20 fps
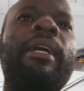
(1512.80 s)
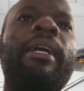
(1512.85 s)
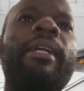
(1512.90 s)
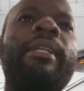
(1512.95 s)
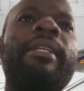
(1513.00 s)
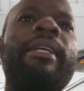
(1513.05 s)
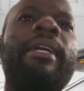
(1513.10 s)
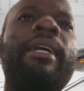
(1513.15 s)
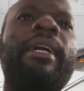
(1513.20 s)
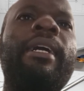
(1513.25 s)

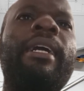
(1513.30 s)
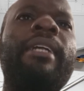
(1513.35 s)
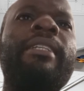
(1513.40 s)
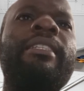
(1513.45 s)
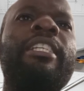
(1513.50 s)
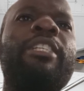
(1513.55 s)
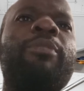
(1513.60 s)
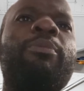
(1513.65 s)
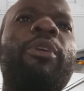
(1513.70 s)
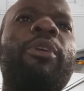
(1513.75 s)
And
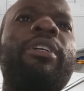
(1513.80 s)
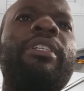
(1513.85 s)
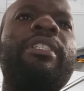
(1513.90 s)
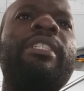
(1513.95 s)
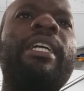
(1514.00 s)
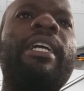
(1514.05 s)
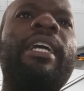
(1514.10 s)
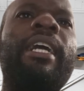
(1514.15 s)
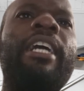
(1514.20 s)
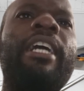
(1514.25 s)
at this
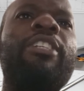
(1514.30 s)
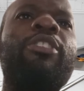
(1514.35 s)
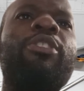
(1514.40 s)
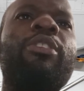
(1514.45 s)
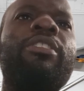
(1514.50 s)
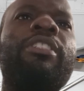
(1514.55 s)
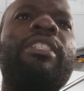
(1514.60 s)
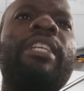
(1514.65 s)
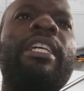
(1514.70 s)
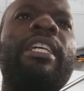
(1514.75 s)
point,
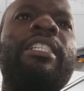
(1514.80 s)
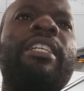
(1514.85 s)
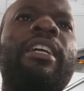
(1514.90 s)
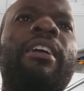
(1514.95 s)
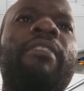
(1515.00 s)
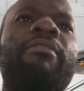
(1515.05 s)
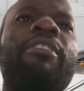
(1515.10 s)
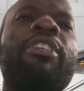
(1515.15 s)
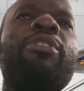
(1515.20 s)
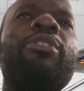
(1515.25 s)
caisson's
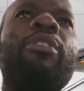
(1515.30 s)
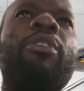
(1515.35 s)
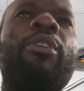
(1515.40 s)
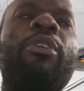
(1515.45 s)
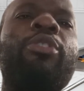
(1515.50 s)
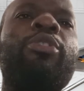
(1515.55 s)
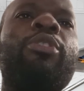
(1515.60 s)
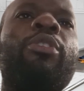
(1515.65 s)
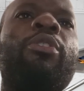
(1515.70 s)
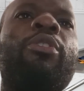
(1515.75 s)
excavation
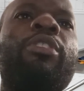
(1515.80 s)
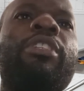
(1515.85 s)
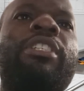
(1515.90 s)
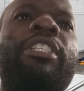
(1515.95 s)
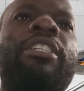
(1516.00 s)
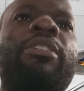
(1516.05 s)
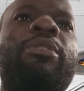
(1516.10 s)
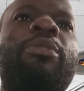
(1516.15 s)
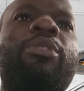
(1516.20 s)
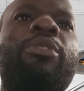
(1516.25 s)
also
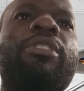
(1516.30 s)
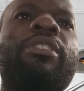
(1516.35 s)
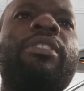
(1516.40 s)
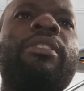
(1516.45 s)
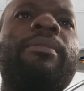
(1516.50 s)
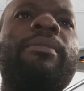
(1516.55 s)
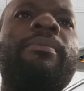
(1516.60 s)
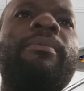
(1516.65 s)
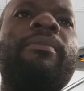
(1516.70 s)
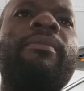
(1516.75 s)
continues
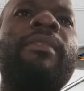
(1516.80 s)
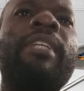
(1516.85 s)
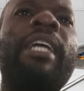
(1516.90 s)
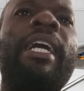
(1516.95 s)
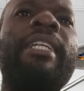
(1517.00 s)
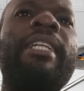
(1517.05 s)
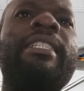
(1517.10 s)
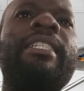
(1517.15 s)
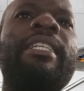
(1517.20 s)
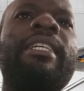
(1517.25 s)

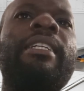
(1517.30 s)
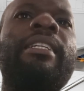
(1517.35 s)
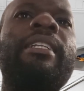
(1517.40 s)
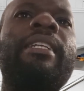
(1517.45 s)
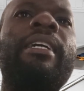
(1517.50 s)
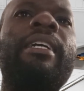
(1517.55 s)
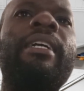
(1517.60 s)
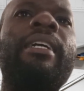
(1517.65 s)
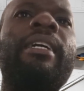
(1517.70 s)
until